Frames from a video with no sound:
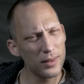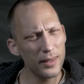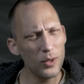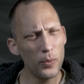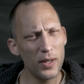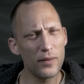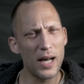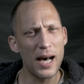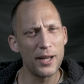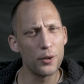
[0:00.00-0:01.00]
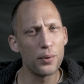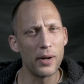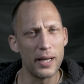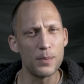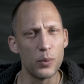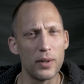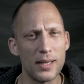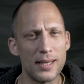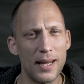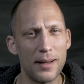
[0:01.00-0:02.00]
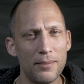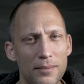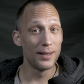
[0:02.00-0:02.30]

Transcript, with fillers: a little bit of a higher prize pool this time.